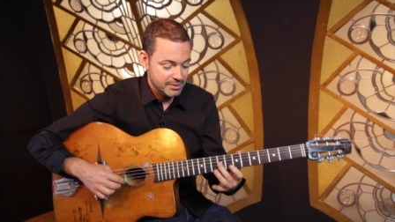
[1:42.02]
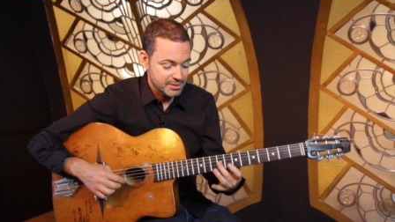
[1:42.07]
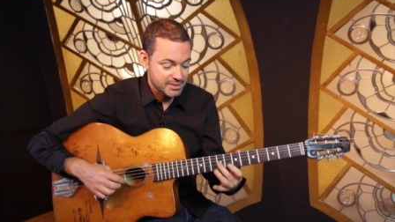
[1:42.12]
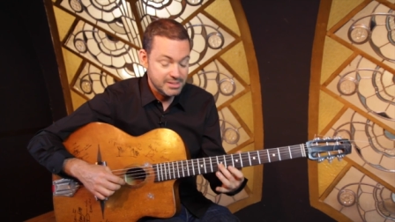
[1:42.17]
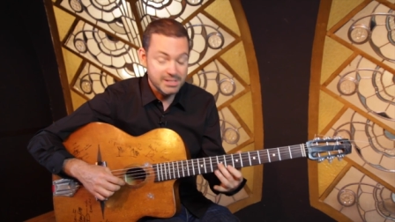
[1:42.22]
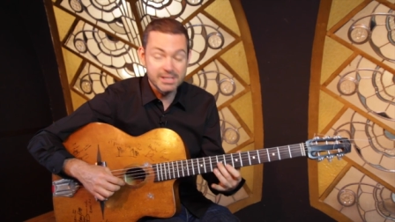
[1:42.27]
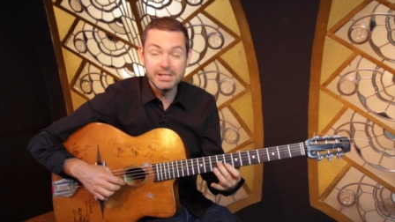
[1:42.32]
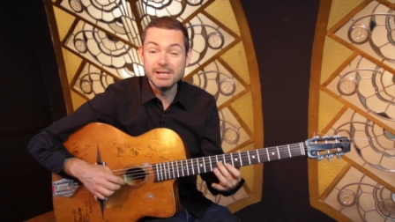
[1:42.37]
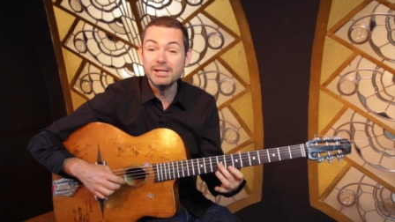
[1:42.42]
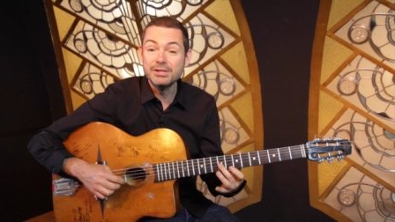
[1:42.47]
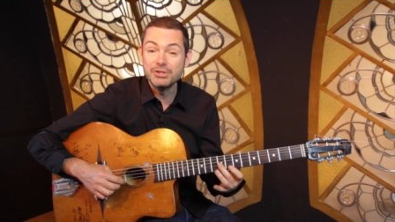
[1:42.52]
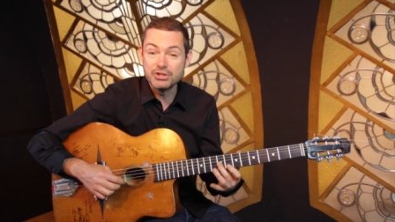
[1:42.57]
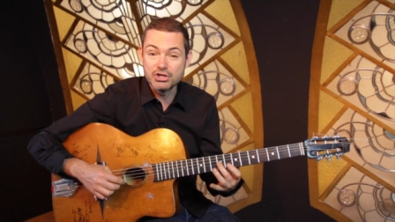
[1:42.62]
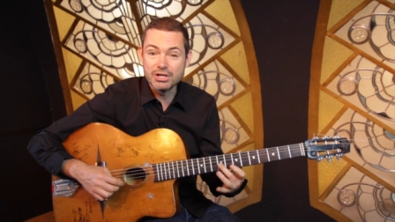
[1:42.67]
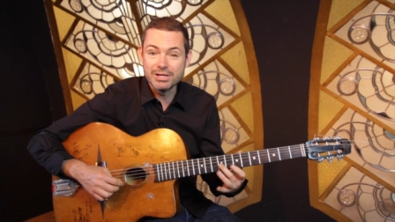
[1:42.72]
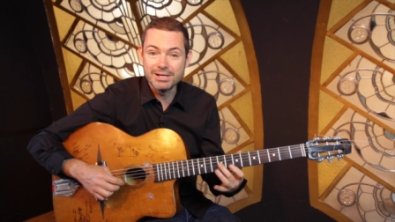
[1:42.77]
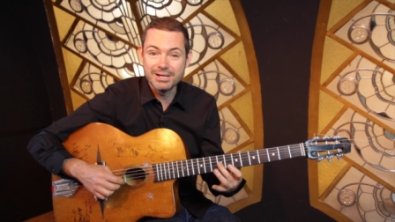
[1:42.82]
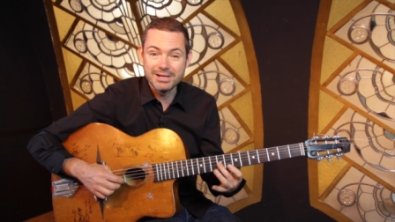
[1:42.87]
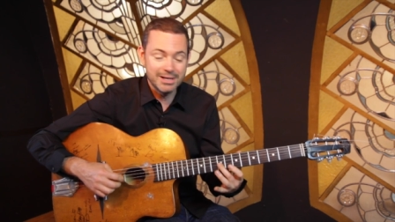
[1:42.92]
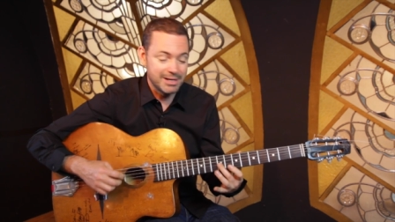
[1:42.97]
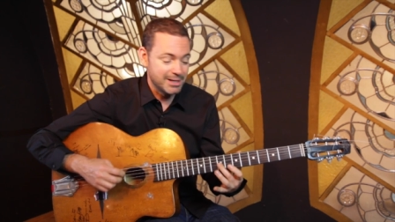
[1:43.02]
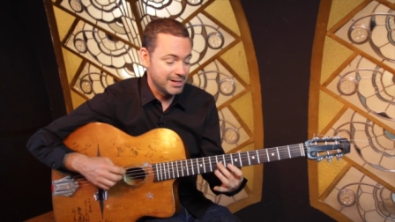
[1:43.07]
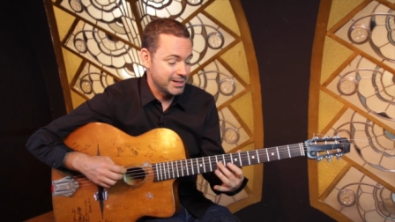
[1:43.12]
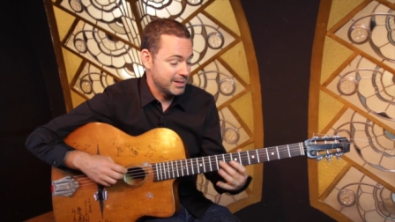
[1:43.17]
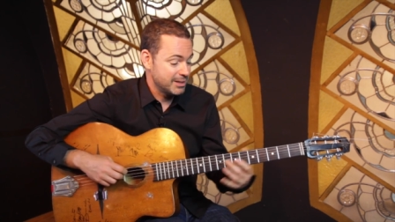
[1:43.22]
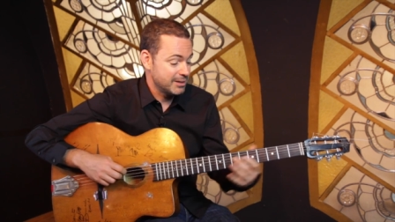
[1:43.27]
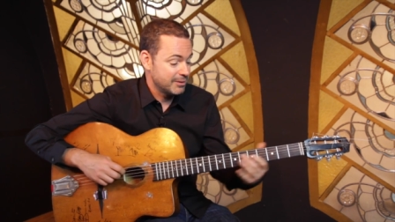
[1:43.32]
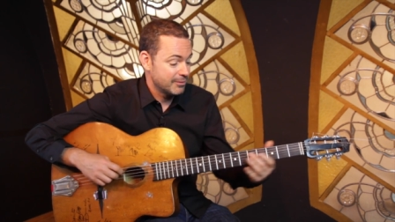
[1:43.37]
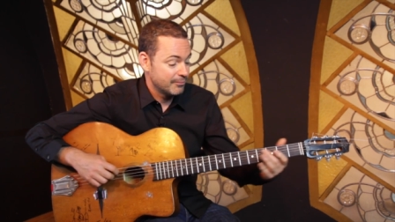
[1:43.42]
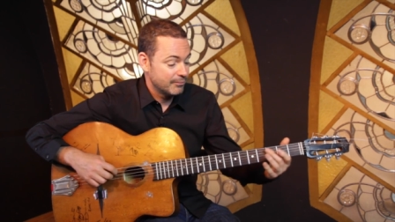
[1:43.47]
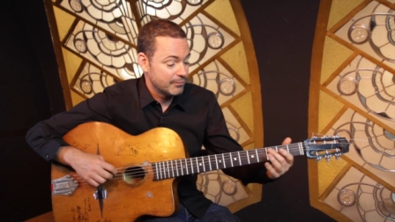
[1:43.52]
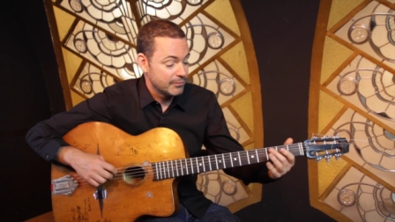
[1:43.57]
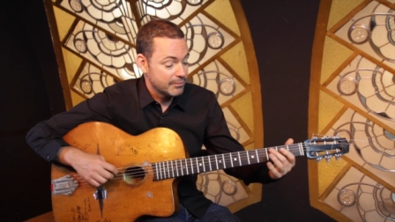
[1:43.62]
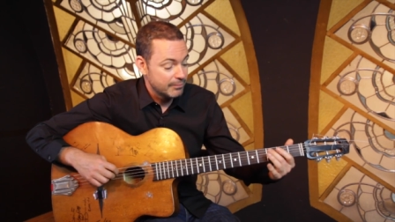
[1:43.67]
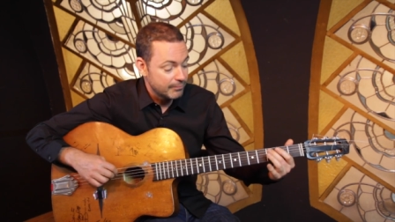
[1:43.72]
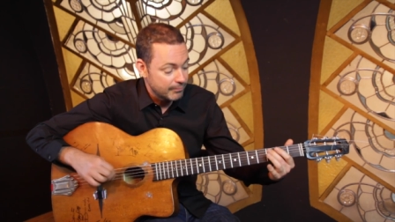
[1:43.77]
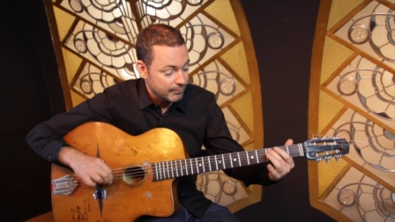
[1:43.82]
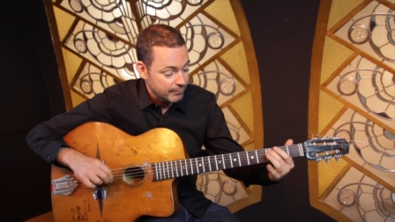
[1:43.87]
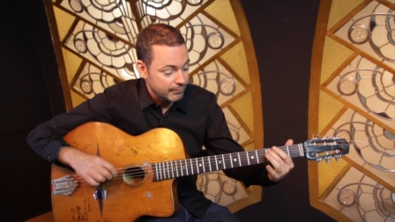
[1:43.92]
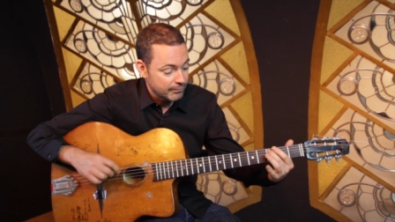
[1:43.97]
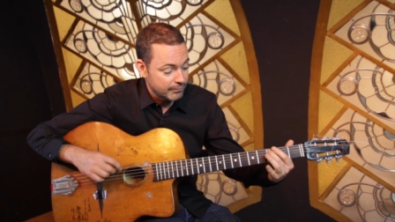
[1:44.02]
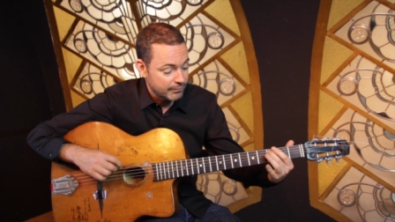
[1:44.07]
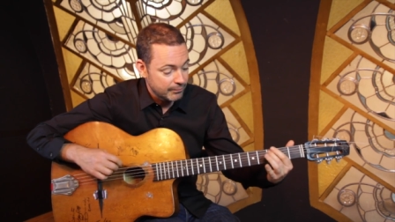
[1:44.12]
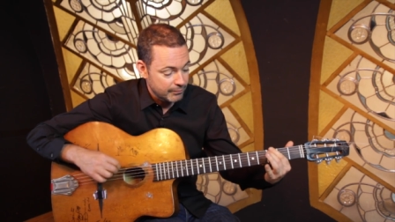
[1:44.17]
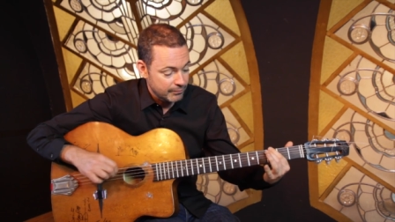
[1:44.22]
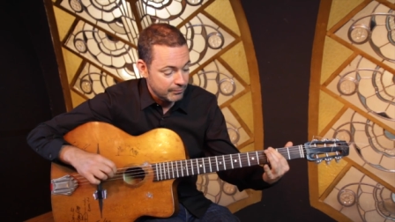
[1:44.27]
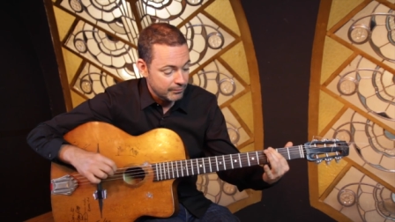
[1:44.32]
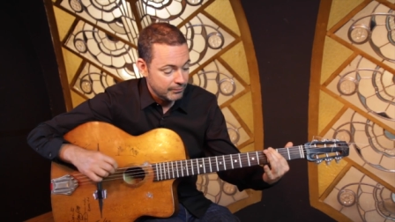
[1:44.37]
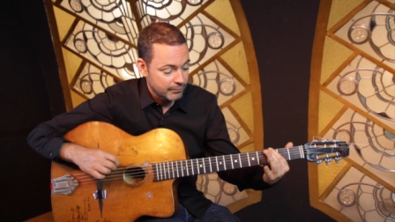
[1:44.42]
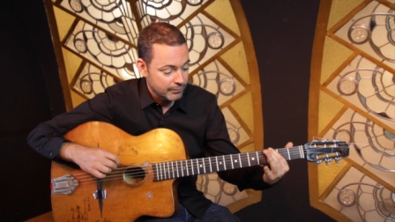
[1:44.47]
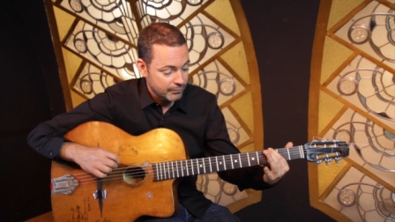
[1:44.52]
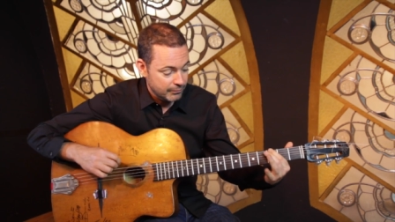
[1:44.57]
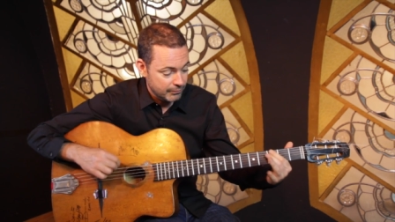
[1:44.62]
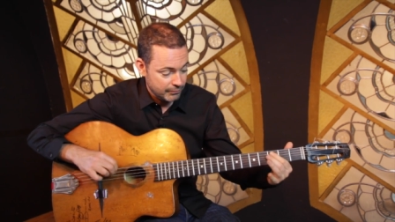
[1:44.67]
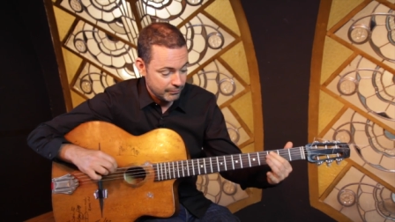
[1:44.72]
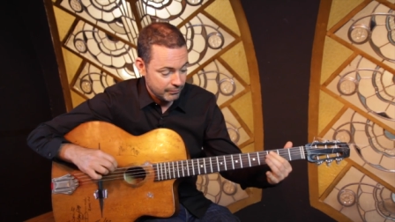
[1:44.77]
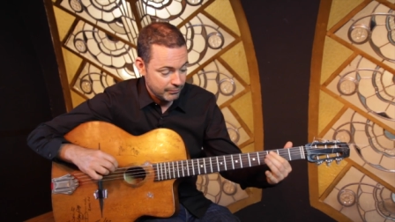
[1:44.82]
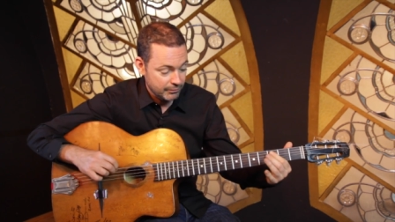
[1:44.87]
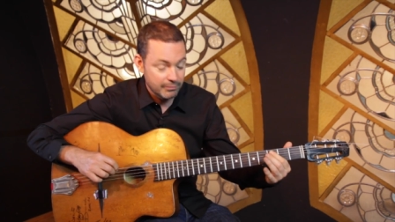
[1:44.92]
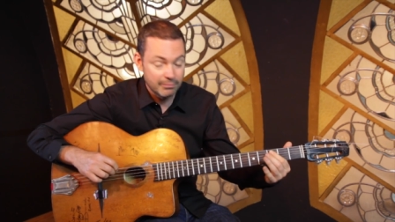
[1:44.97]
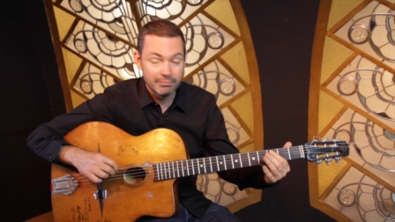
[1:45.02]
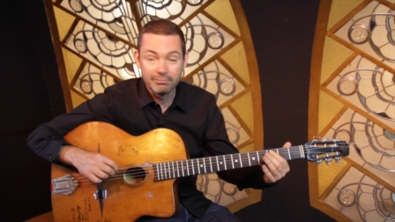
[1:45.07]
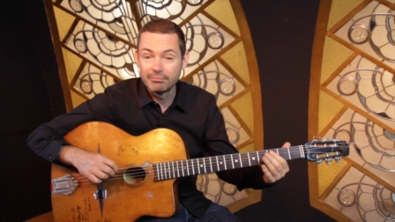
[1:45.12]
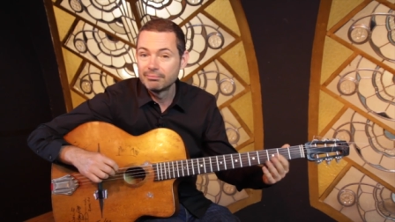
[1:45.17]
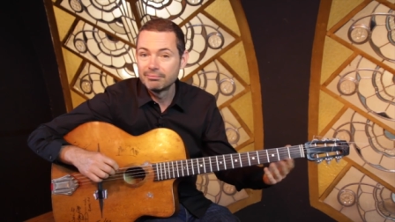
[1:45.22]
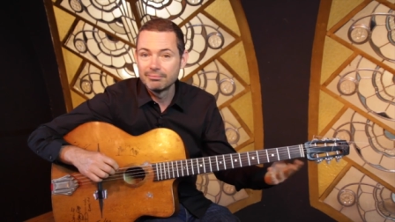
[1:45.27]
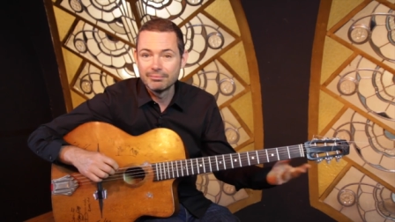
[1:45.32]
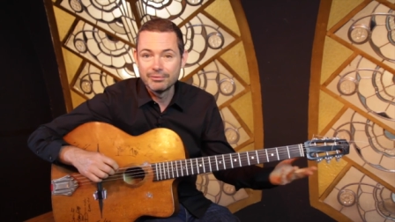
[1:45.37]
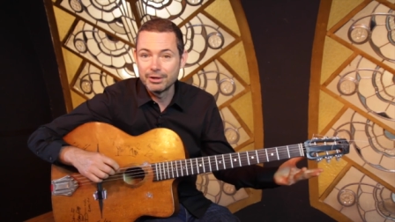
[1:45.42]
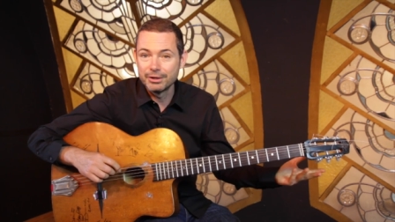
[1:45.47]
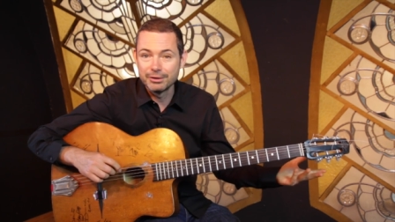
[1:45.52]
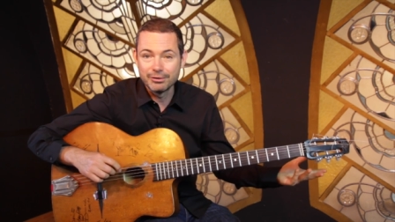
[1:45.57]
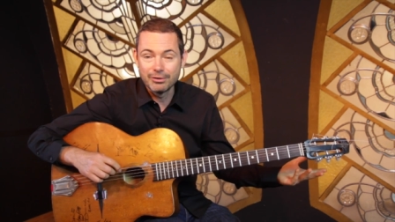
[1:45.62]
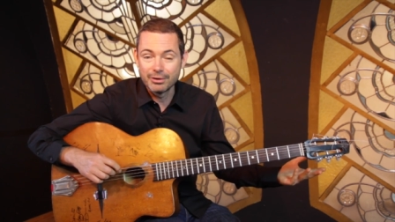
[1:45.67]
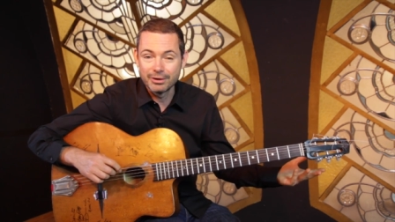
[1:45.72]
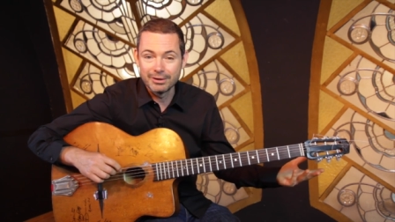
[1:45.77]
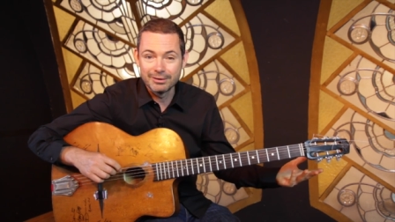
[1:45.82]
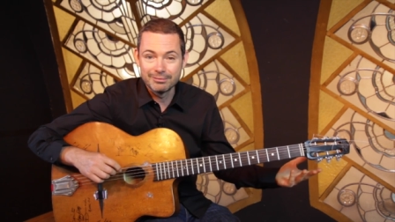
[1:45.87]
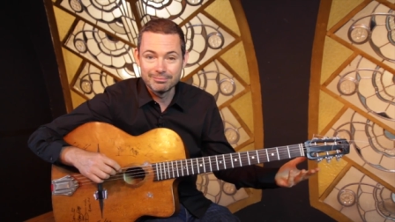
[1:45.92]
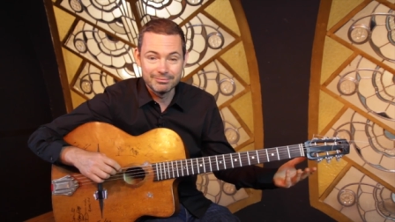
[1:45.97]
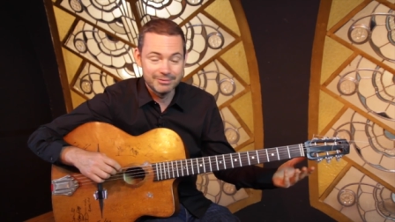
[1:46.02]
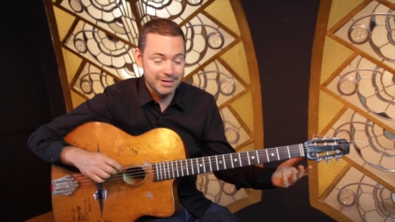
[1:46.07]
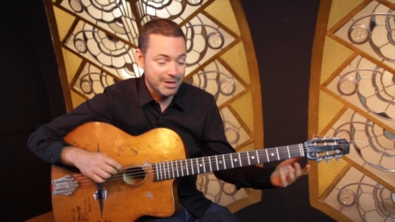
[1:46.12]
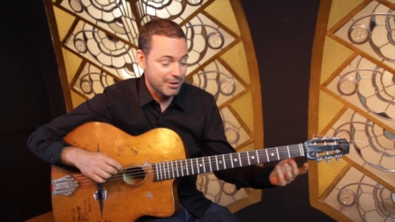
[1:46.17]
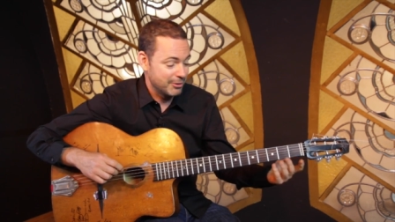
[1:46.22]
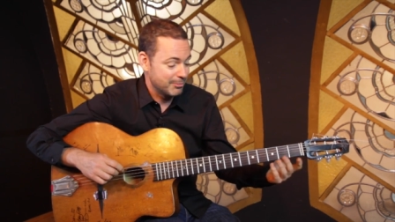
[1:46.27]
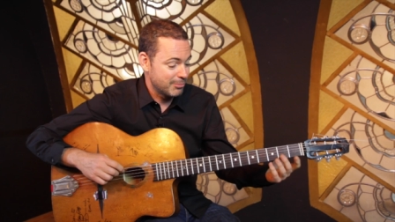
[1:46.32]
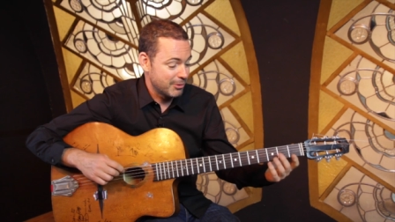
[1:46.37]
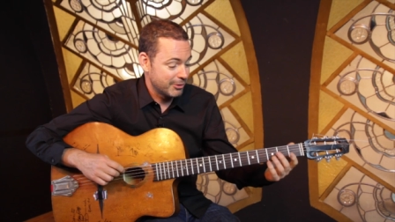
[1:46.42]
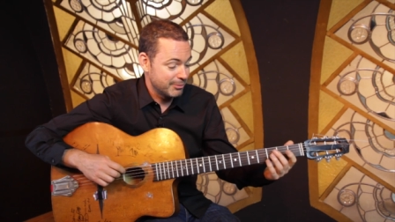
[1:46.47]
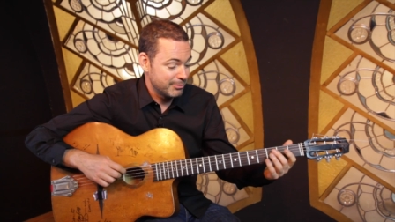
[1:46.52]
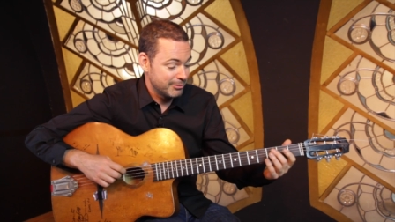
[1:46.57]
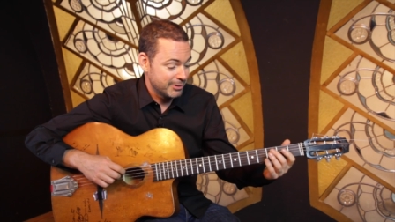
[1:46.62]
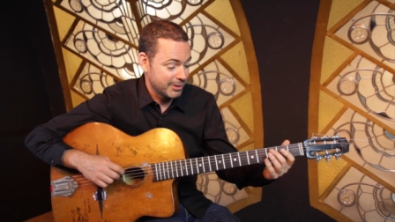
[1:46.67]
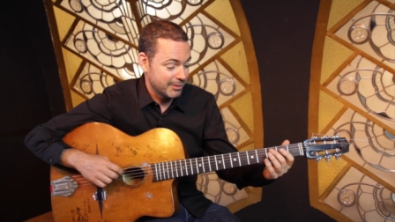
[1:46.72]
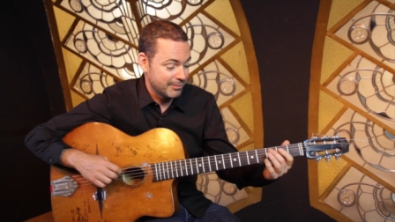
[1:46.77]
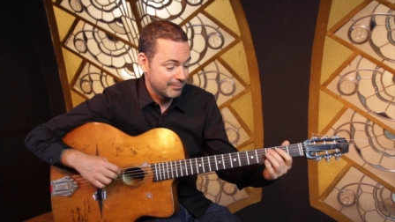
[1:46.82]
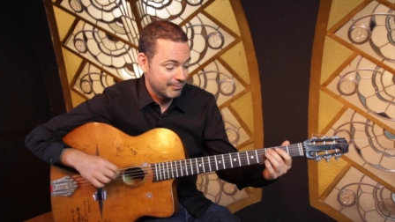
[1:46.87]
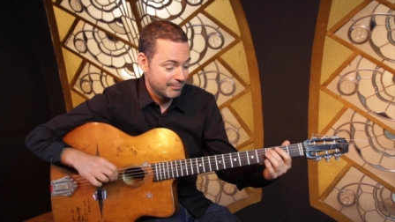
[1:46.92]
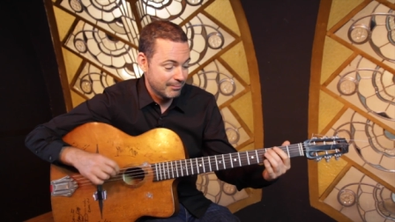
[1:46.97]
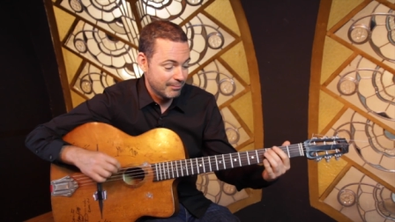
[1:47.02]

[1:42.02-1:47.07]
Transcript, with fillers: C, G, E, there you got it, down the bottom there.